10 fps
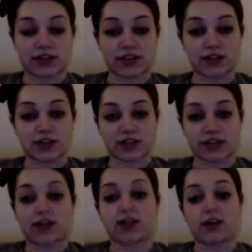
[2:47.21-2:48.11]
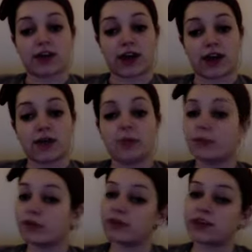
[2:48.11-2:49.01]
So I was like, okay,
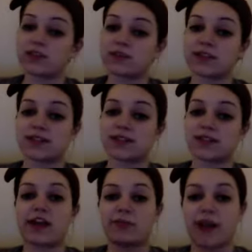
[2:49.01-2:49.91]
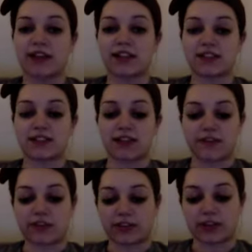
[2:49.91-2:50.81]
perfect, because I have practice at
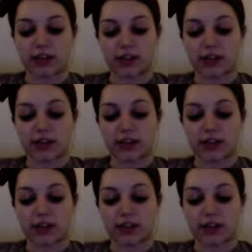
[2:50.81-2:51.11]
7:30,